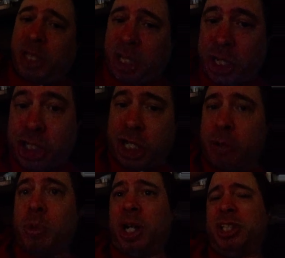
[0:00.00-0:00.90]
Jay
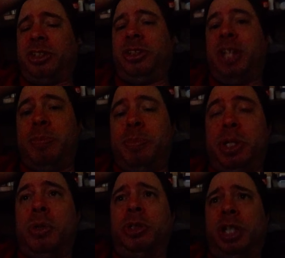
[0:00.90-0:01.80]
White's
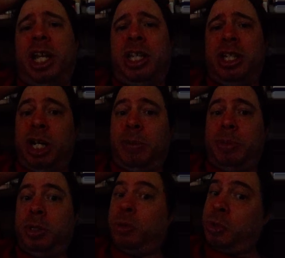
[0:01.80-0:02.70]
debuts in
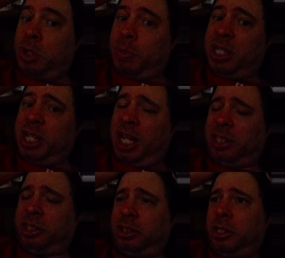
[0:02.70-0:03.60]
AEW. Who could be
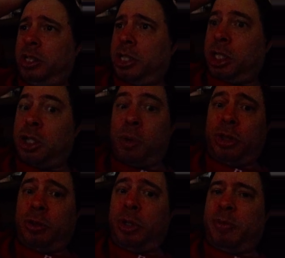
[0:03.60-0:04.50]
next going
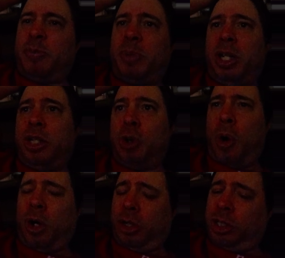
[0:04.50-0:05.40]
through the Forbidden
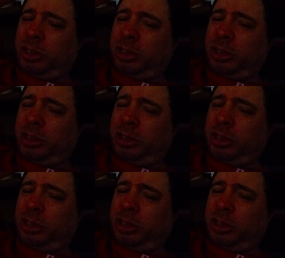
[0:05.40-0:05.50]
Door?